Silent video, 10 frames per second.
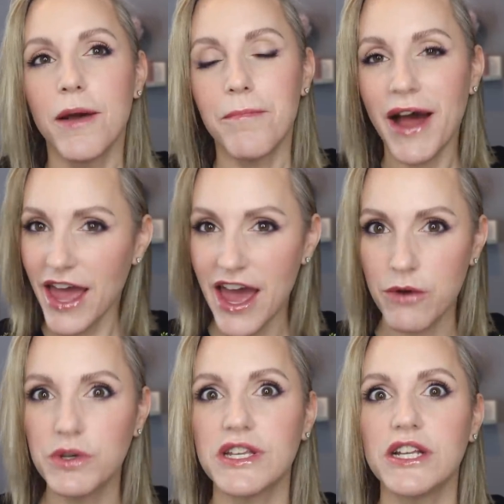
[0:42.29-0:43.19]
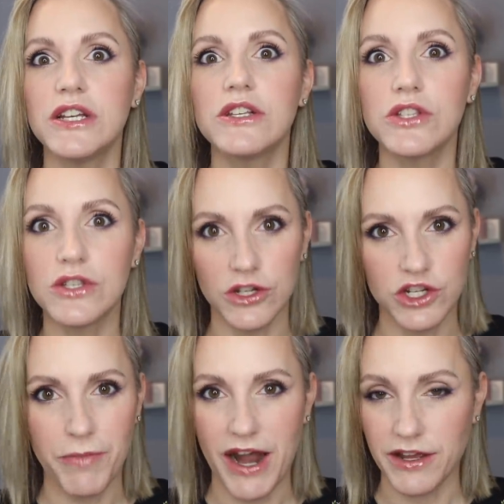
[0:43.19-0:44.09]
my hair was in
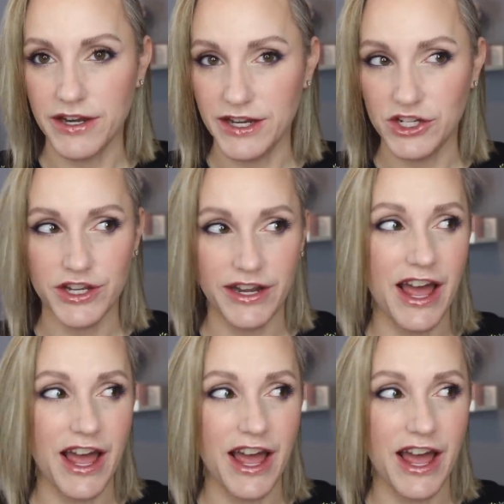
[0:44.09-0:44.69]
such bad condition.